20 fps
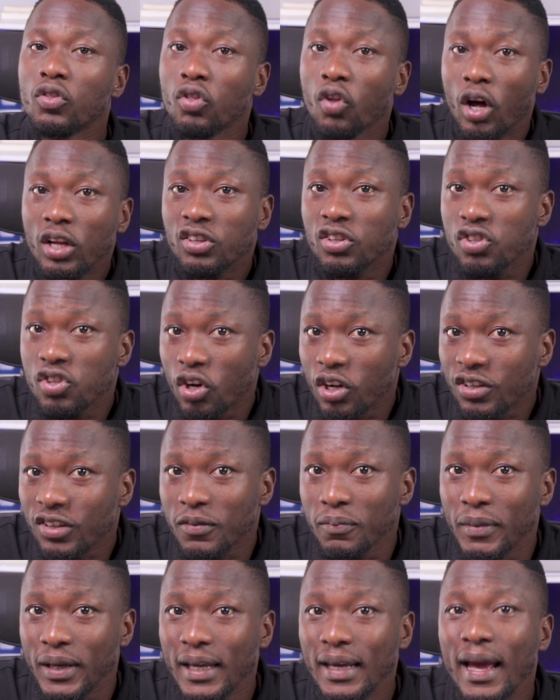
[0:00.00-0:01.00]
Not
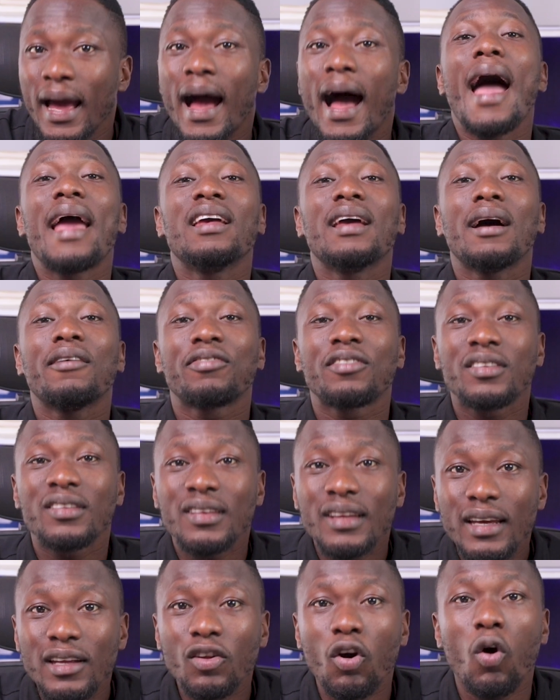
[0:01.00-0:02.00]
just me, I have
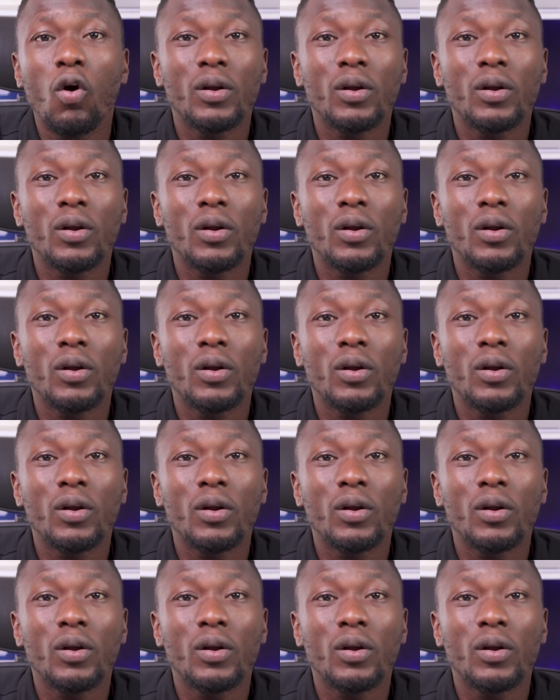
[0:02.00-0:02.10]
seen